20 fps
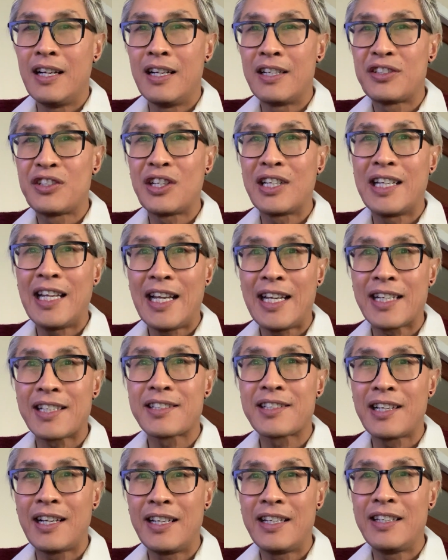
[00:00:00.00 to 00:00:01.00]
to get
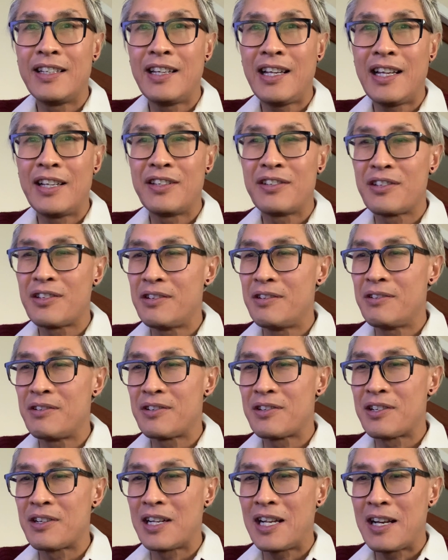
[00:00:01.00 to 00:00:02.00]
excited and to
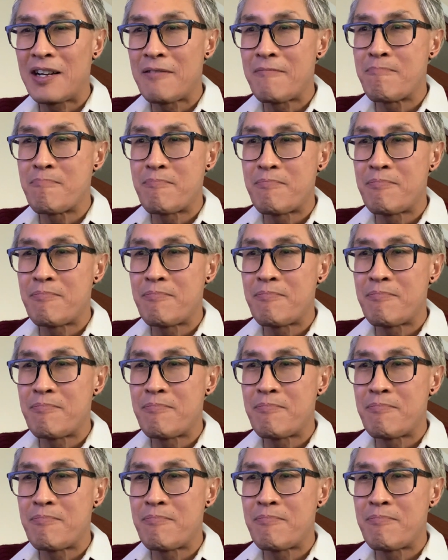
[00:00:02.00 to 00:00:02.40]
kind of